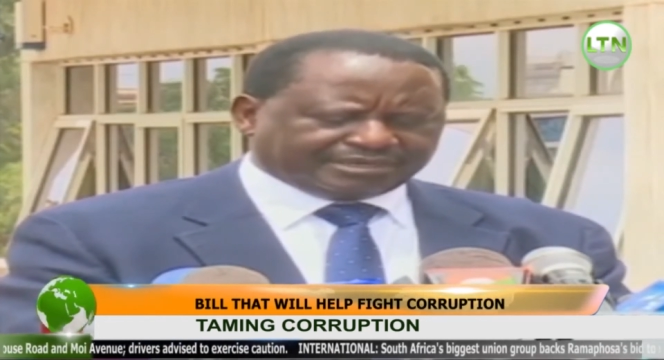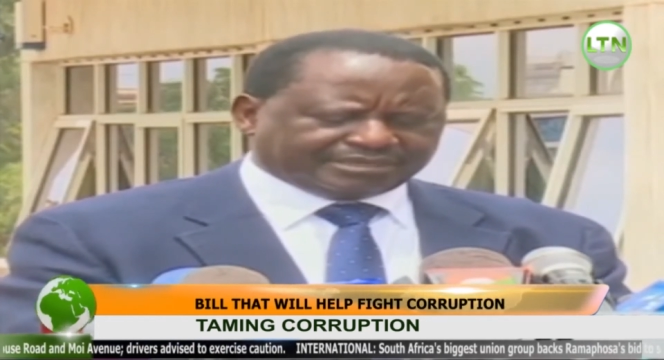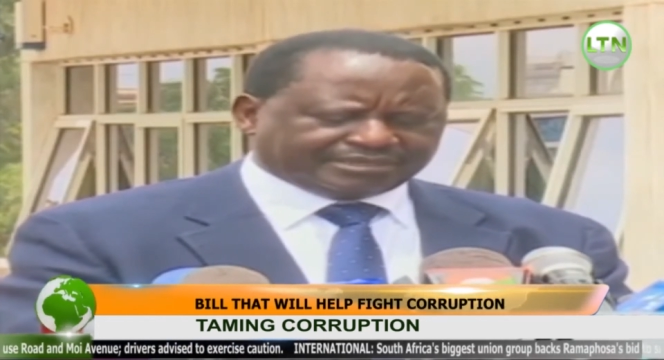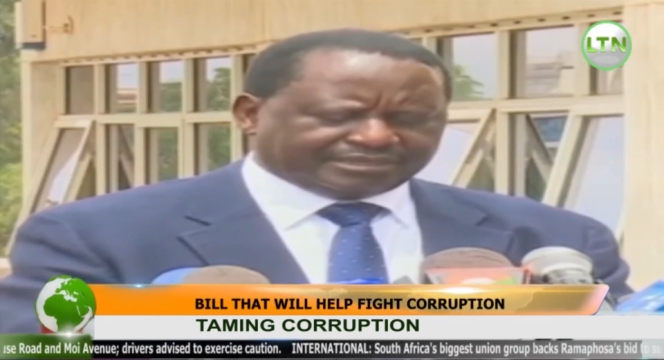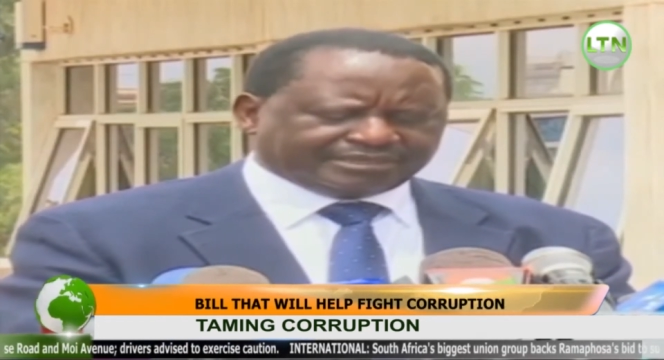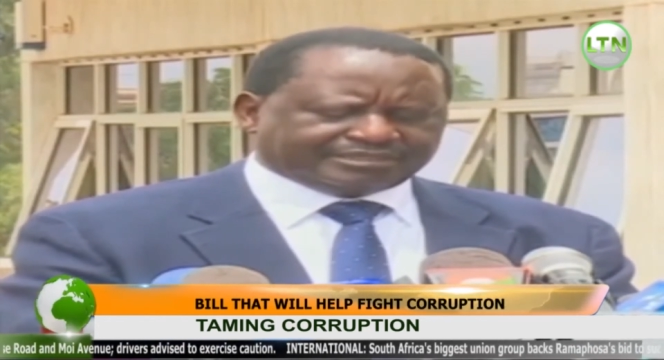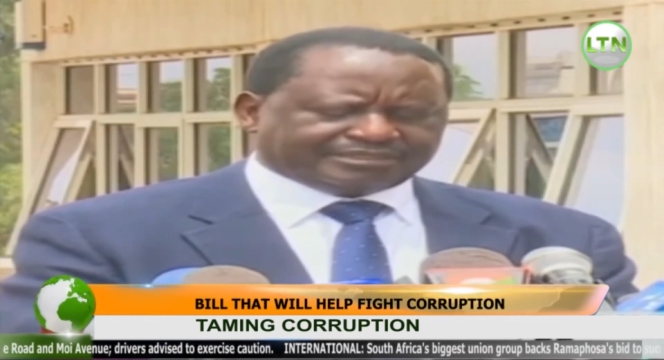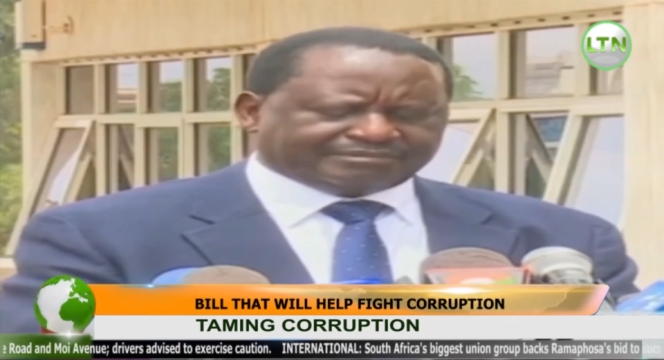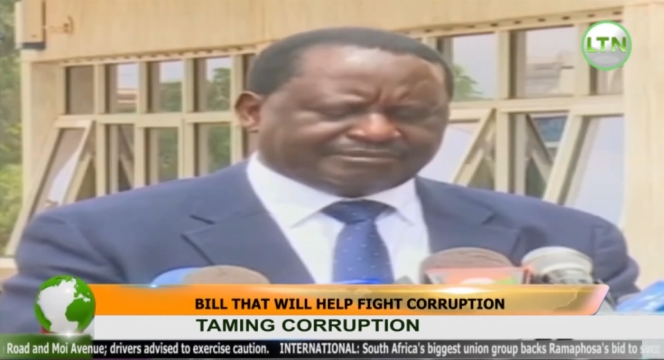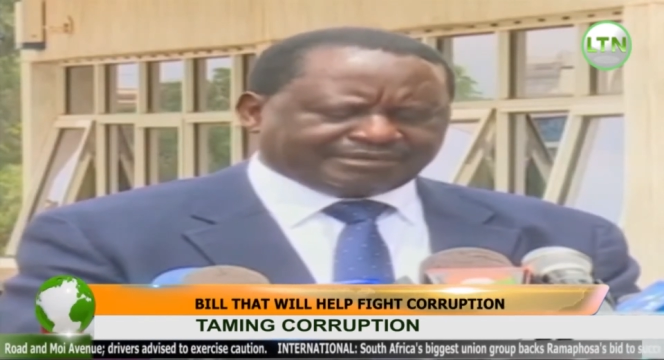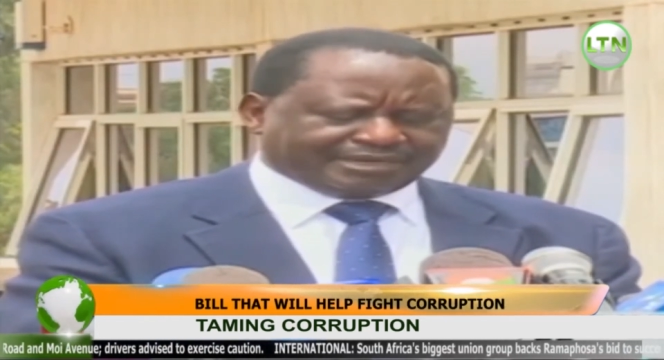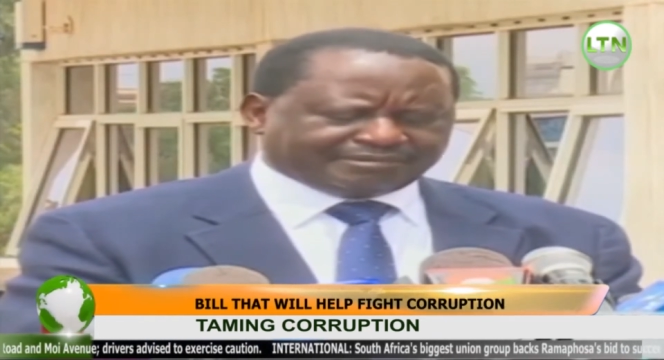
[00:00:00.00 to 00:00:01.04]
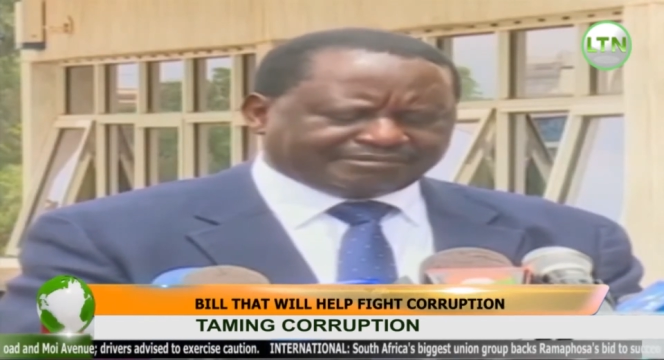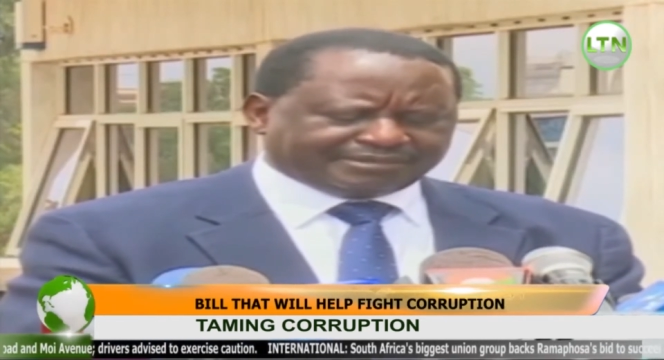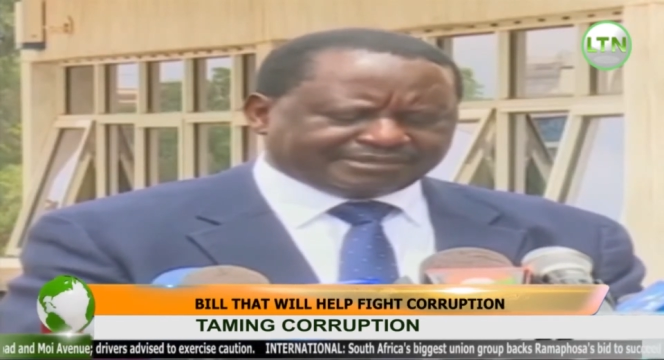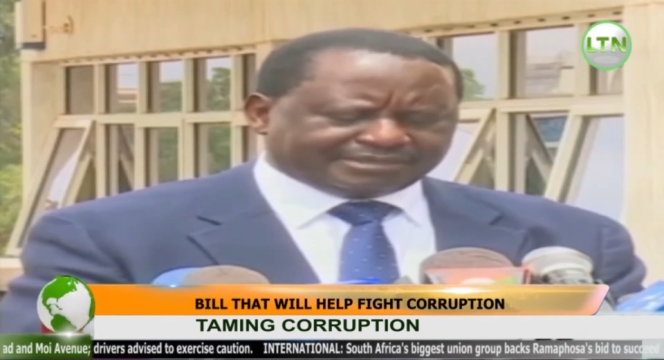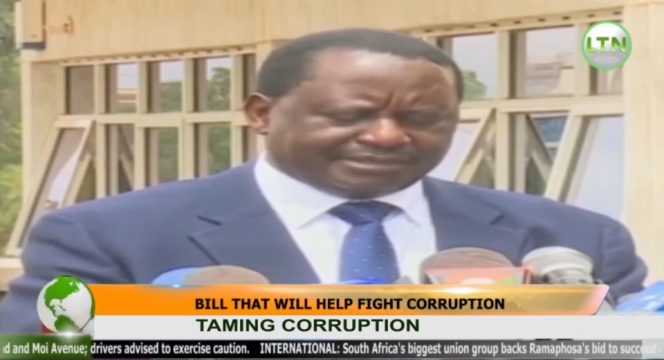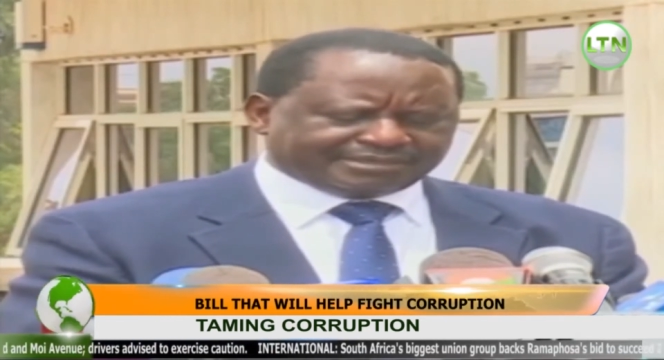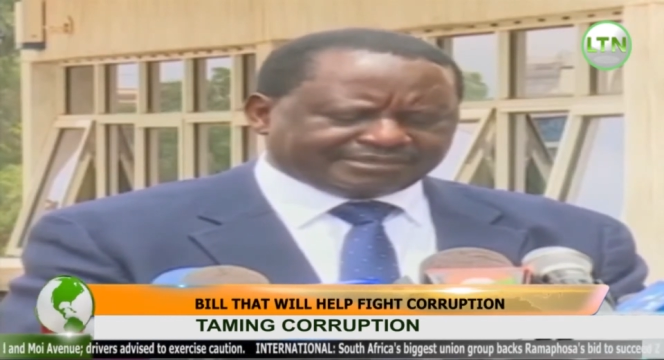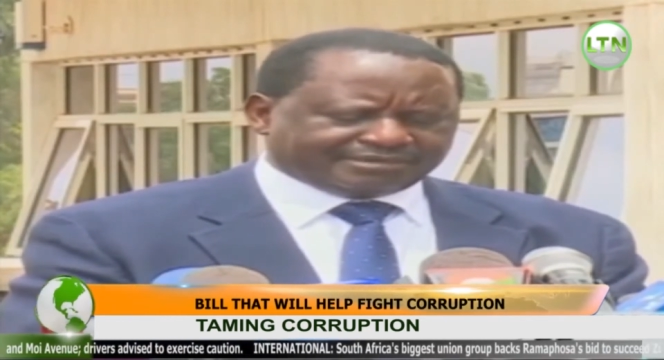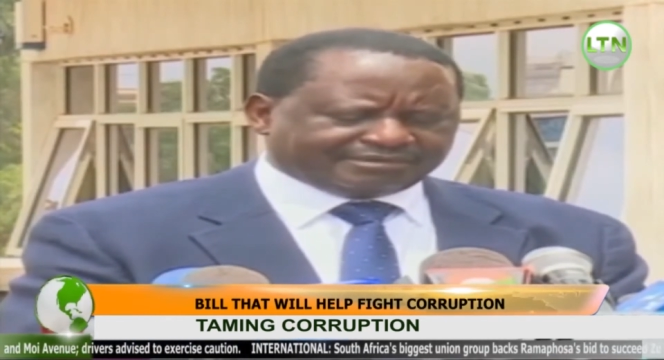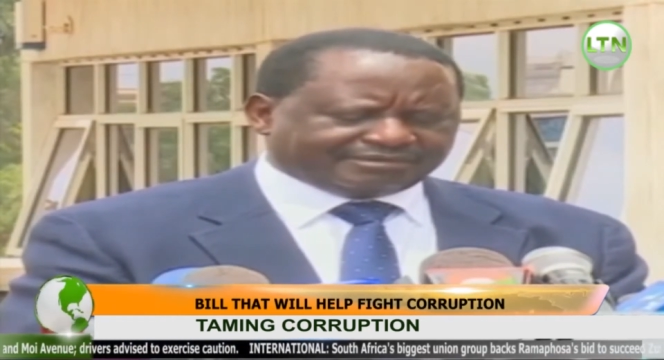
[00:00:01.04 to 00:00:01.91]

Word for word: by the blackmail